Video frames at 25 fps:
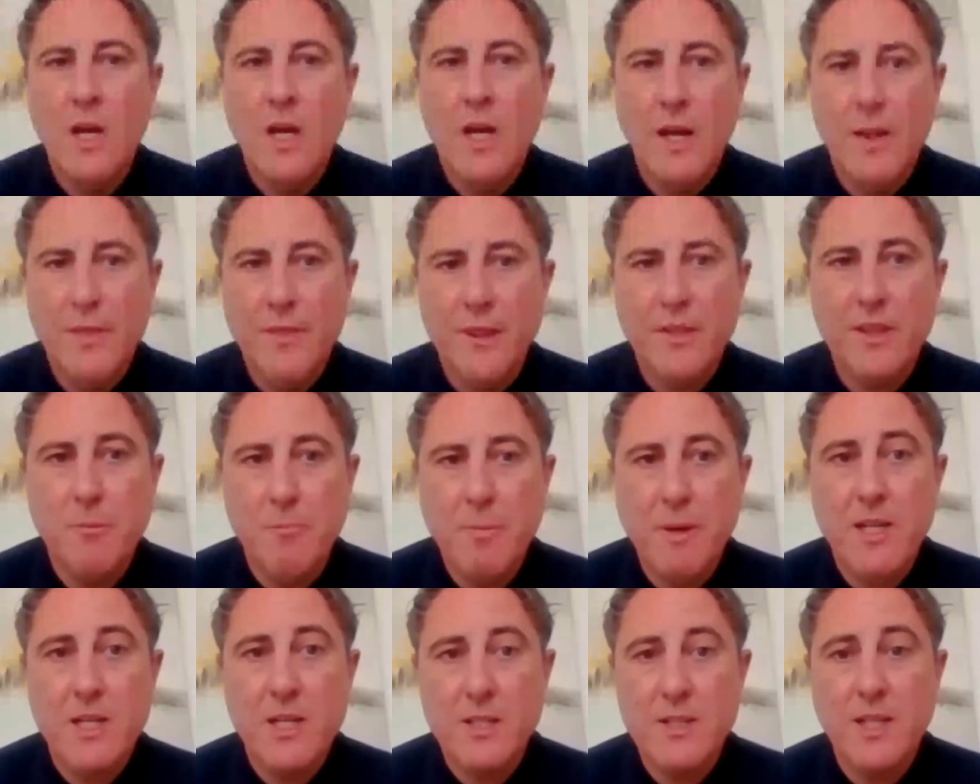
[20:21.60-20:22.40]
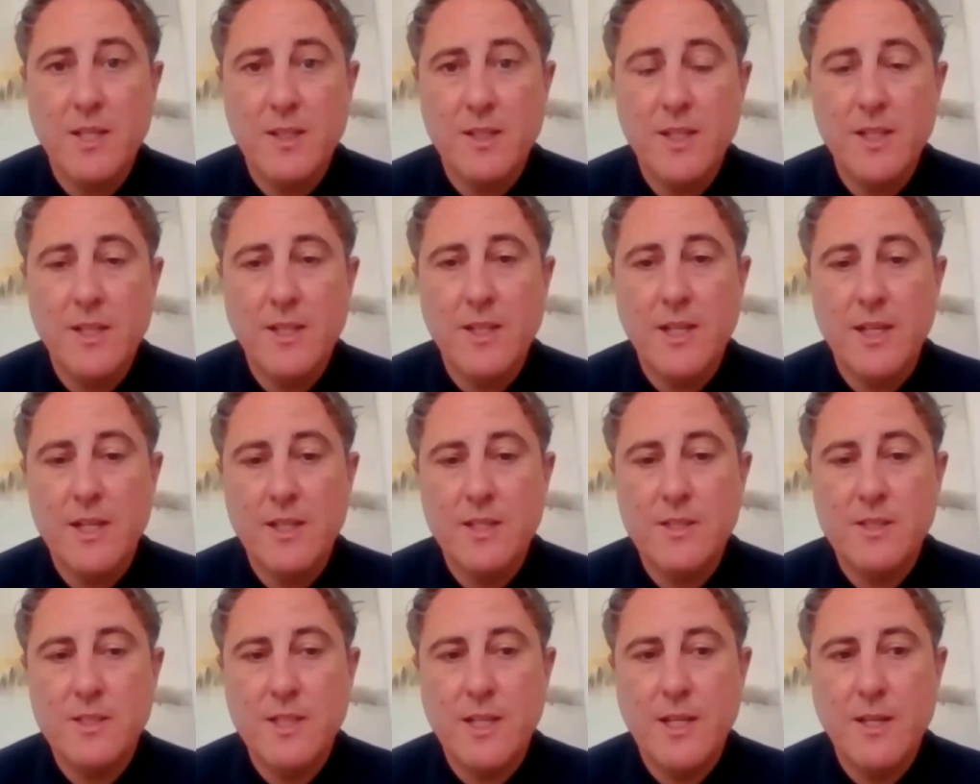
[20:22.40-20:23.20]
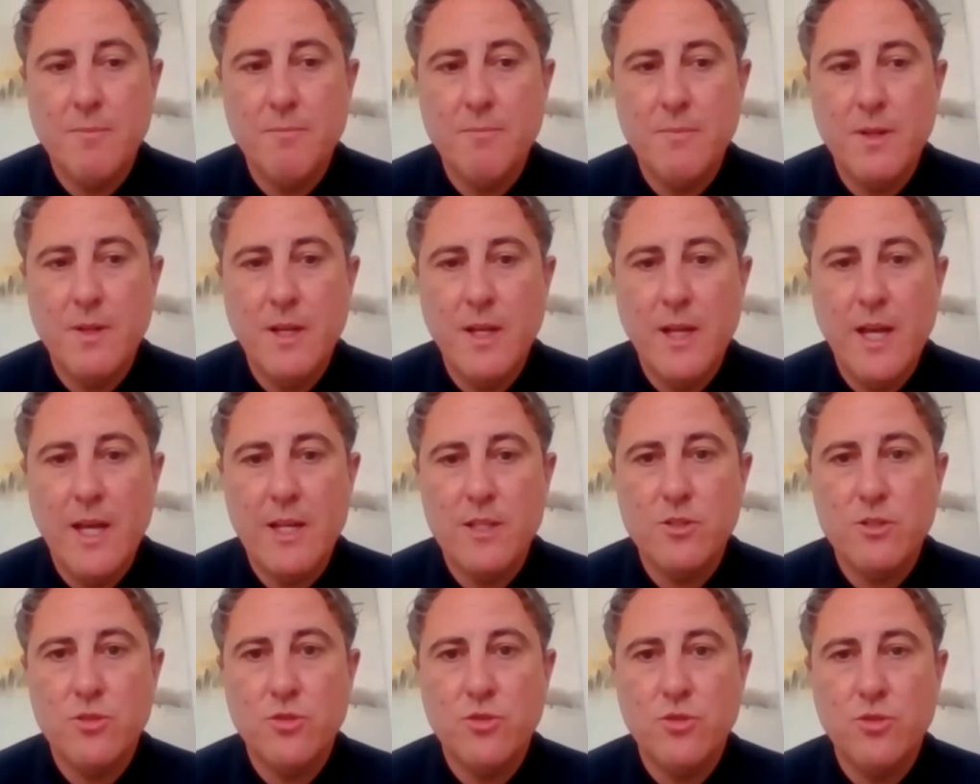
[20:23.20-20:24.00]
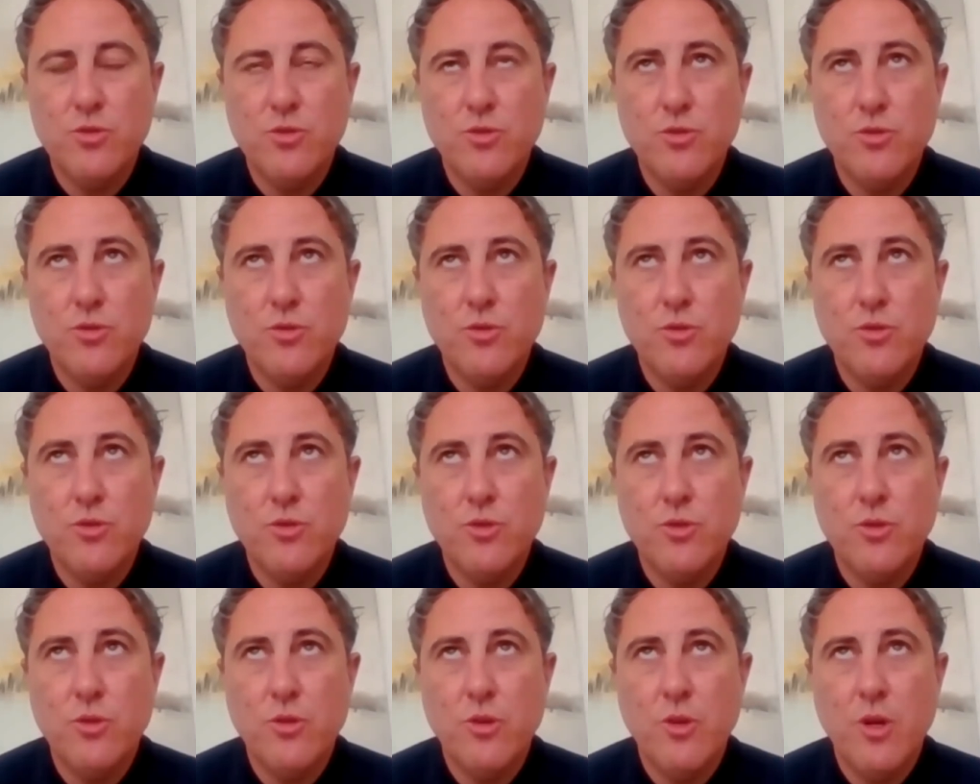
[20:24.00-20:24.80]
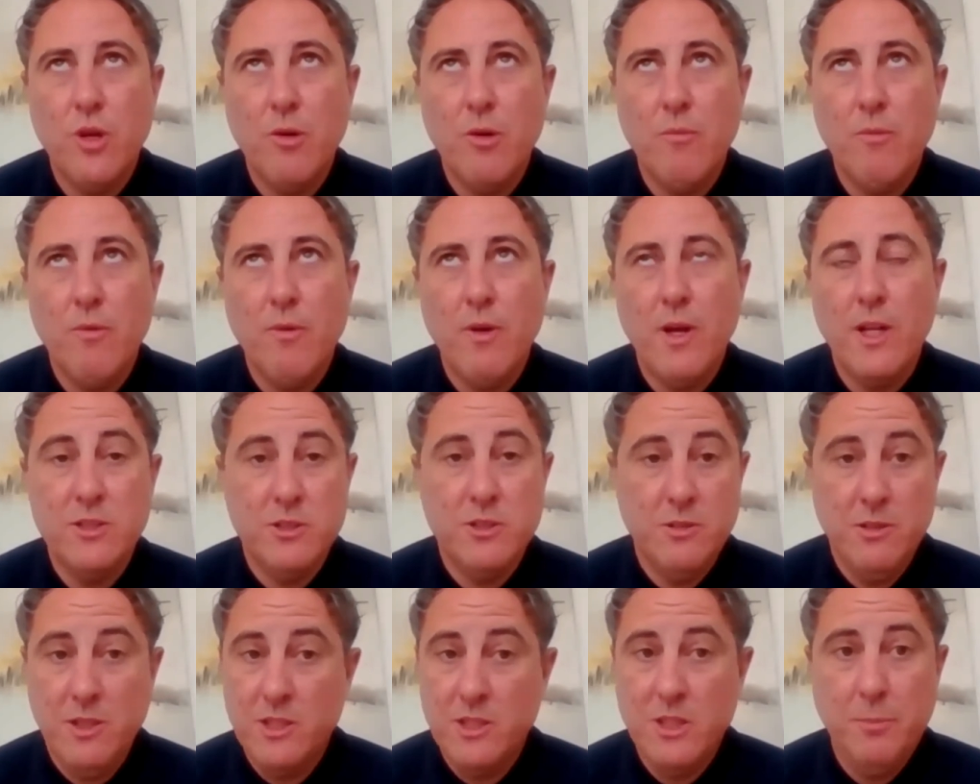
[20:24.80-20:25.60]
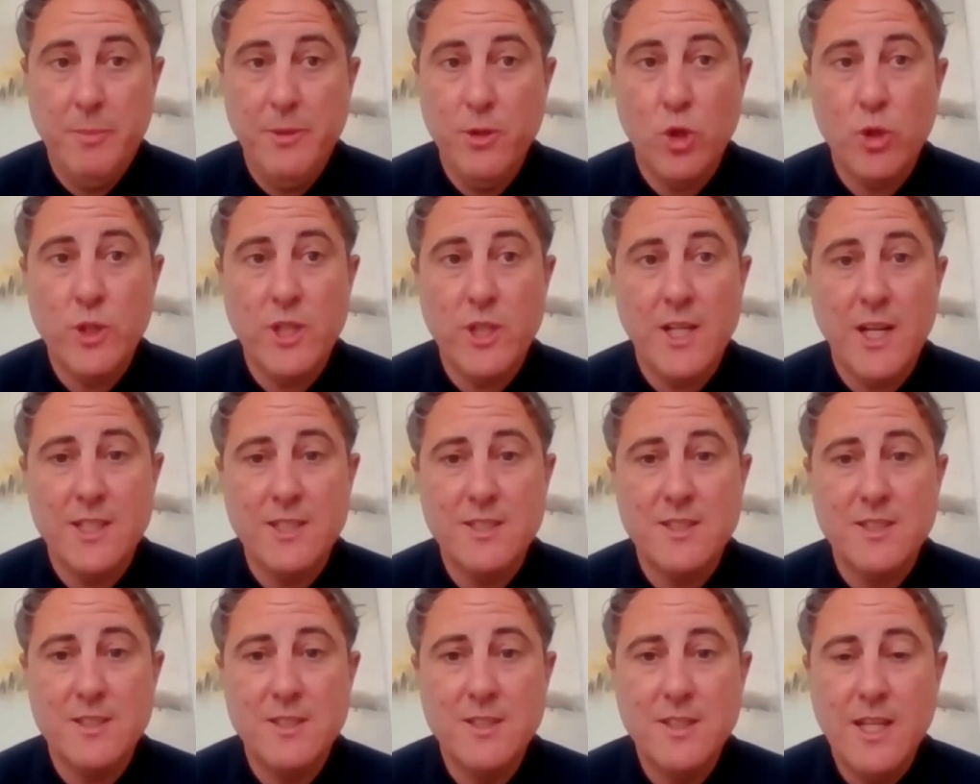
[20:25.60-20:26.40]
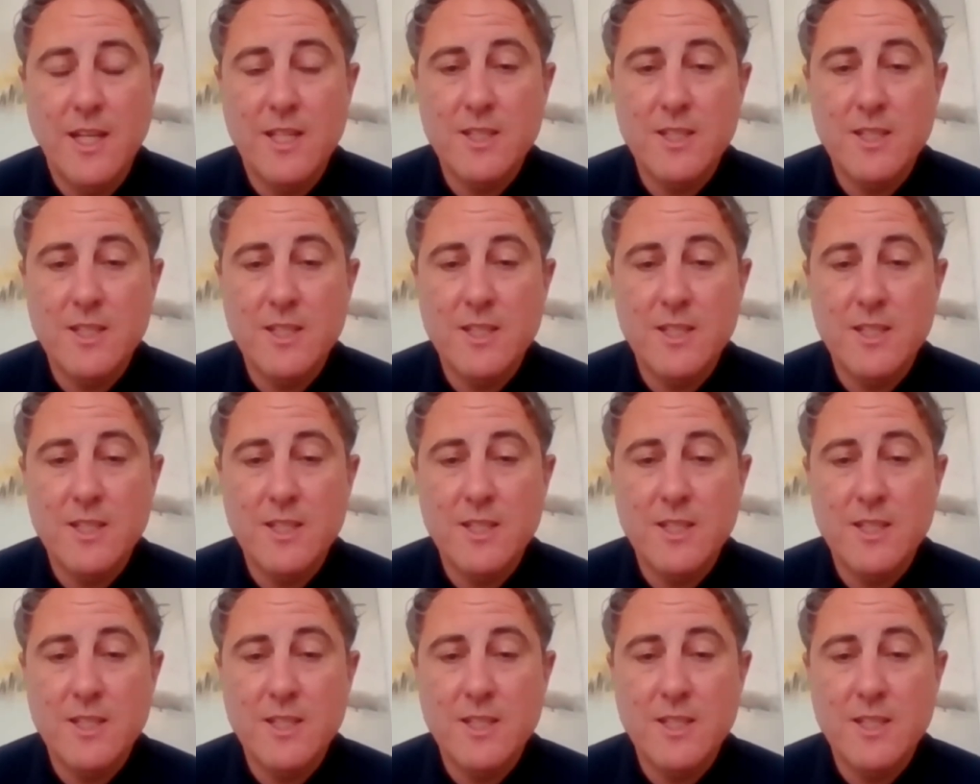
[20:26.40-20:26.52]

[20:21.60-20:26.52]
I think the biggest thing there is to be organised.